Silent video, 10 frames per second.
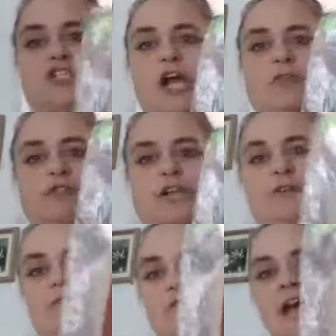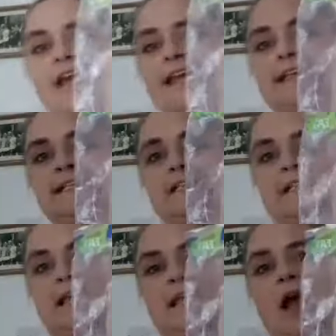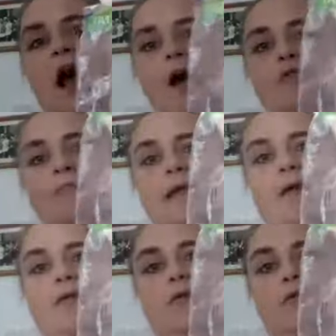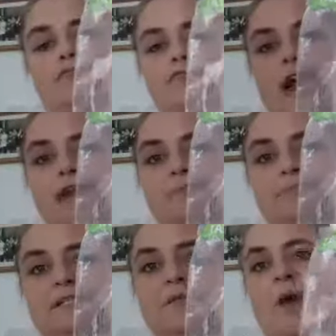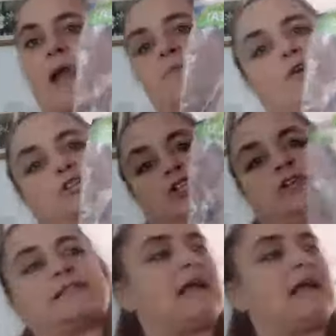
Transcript: showed you. That is the whole meal wraps, Weight Watchers,